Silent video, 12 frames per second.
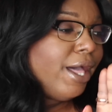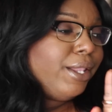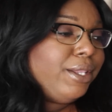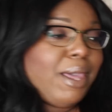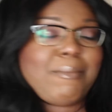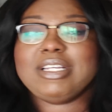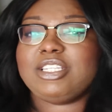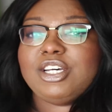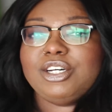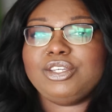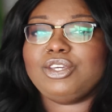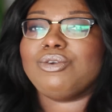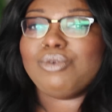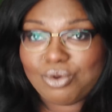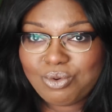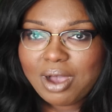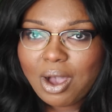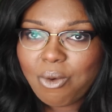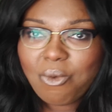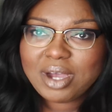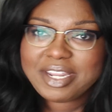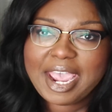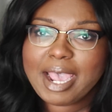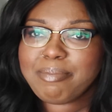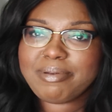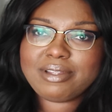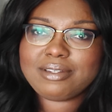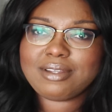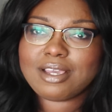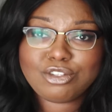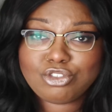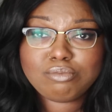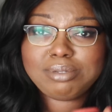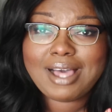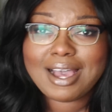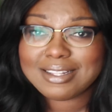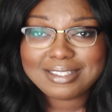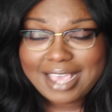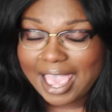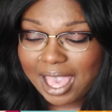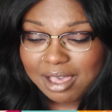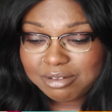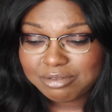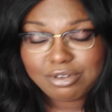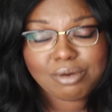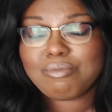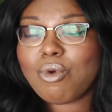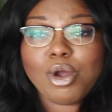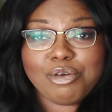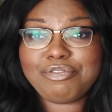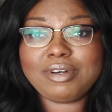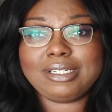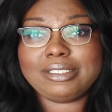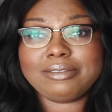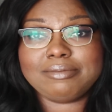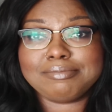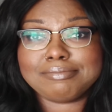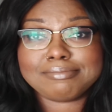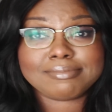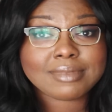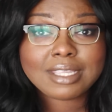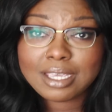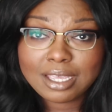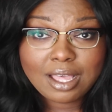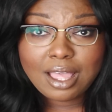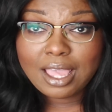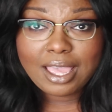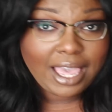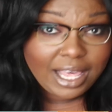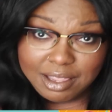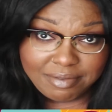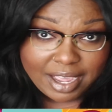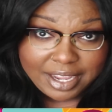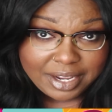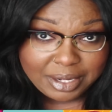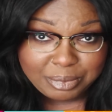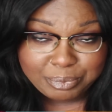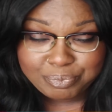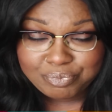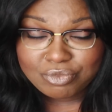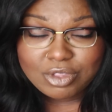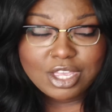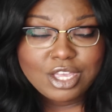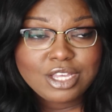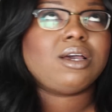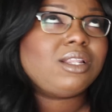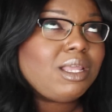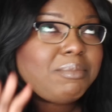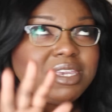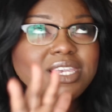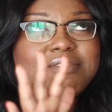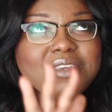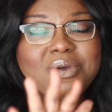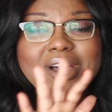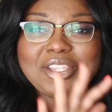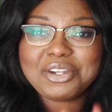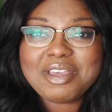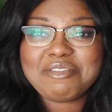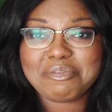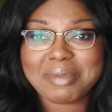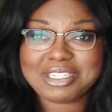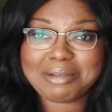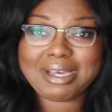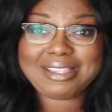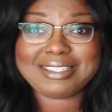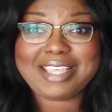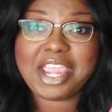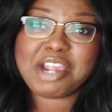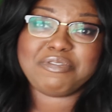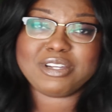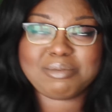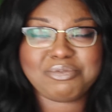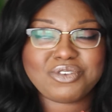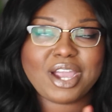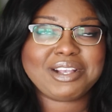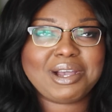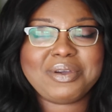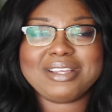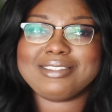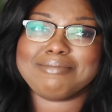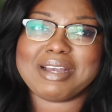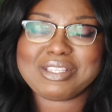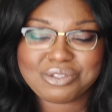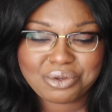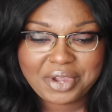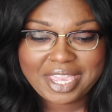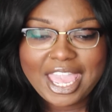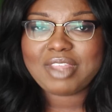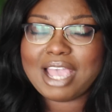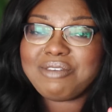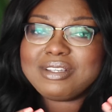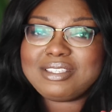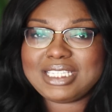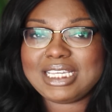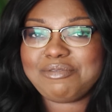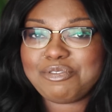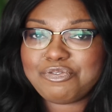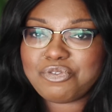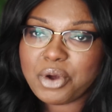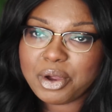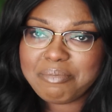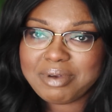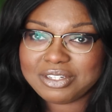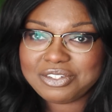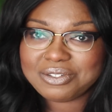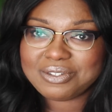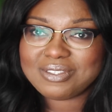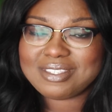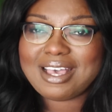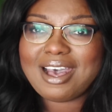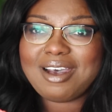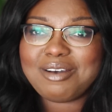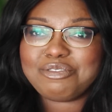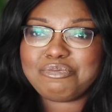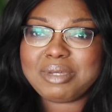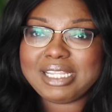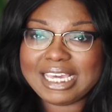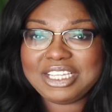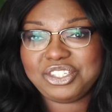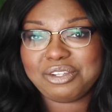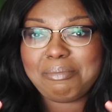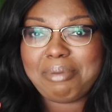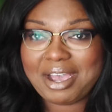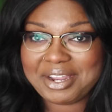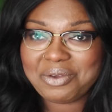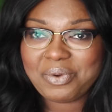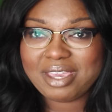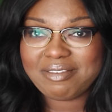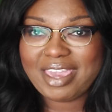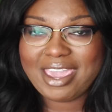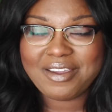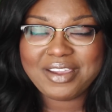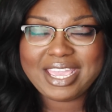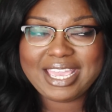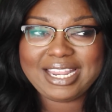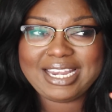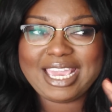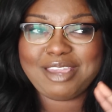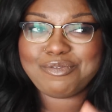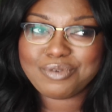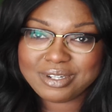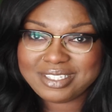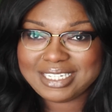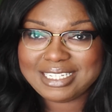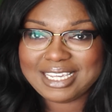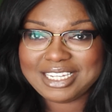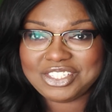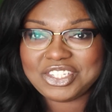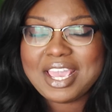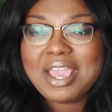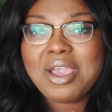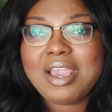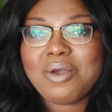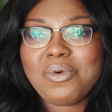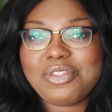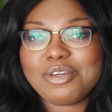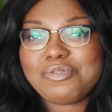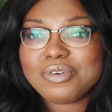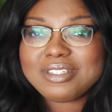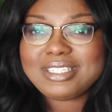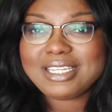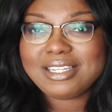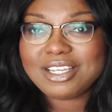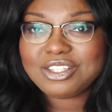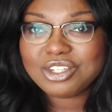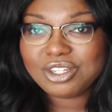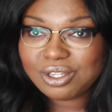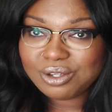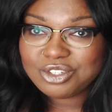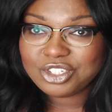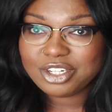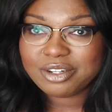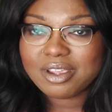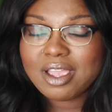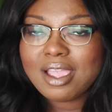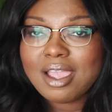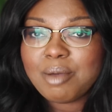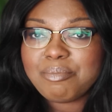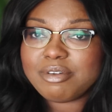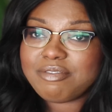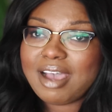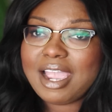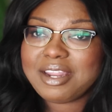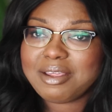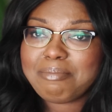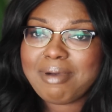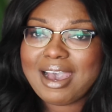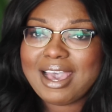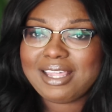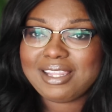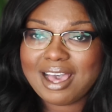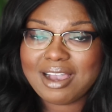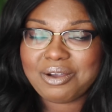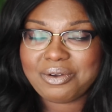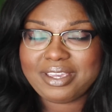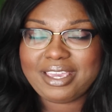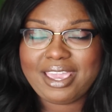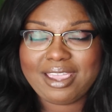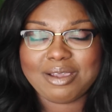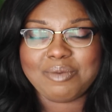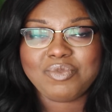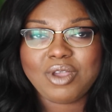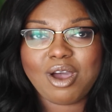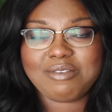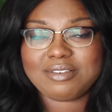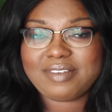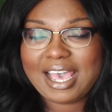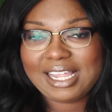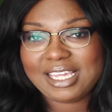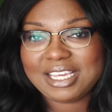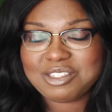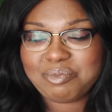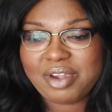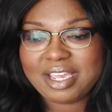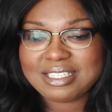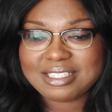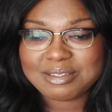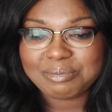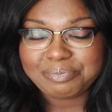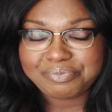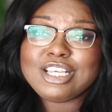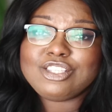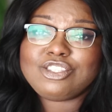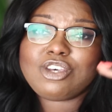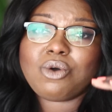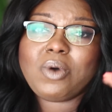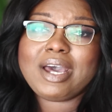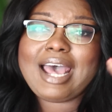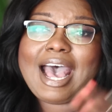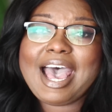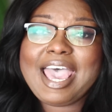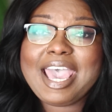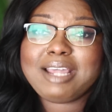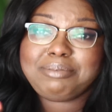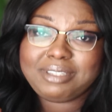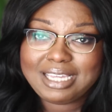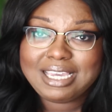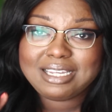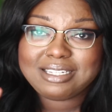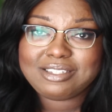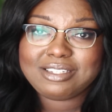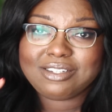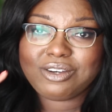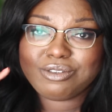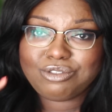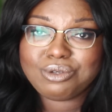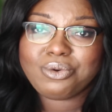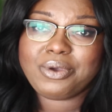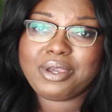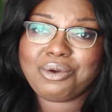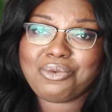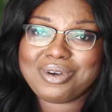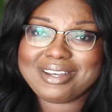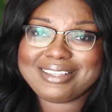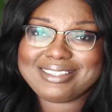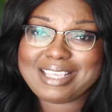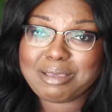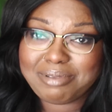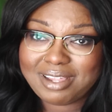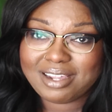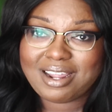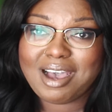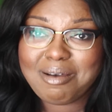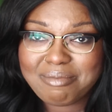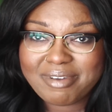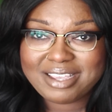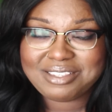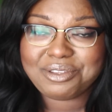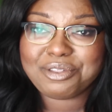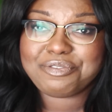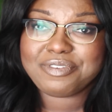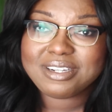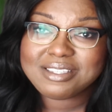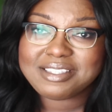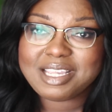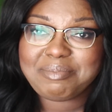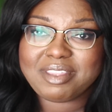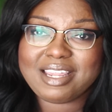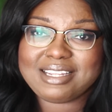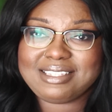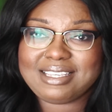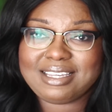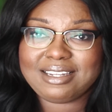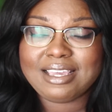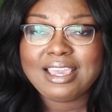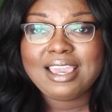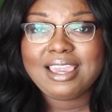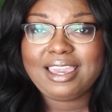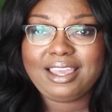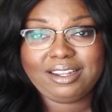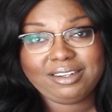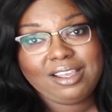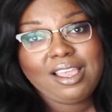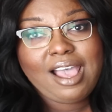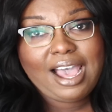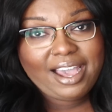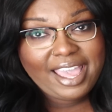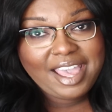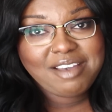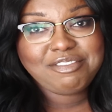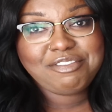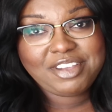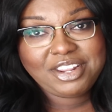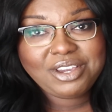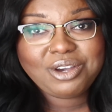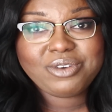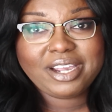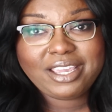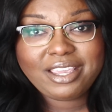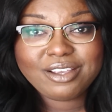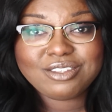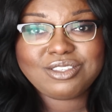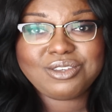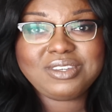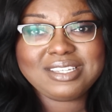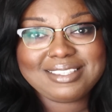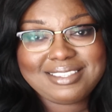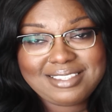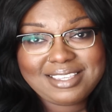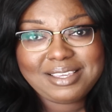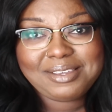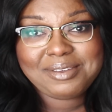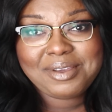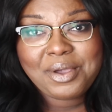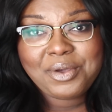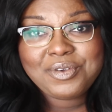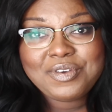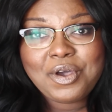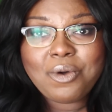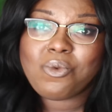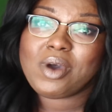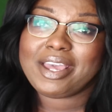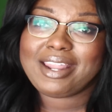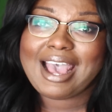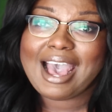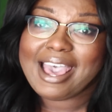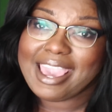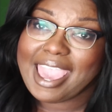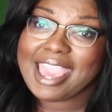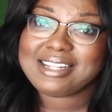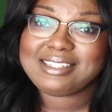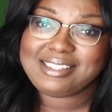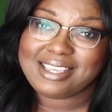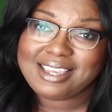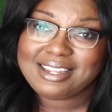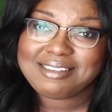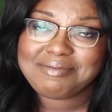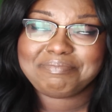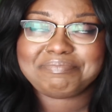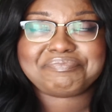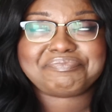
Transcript: let me tell you what happened. Do blondes have more fun? Hell if I know. Let me give you a little information about this hair first before I go into my story. I received 4 bundles of Malaysian body wave hair in a 14-inch with a 14-inch closure provided by Longqi hair off of AliExpress. So what I had planned on doing was a blonde ombre. So the first step that I did, and I'll have video right here so you can see what I had did.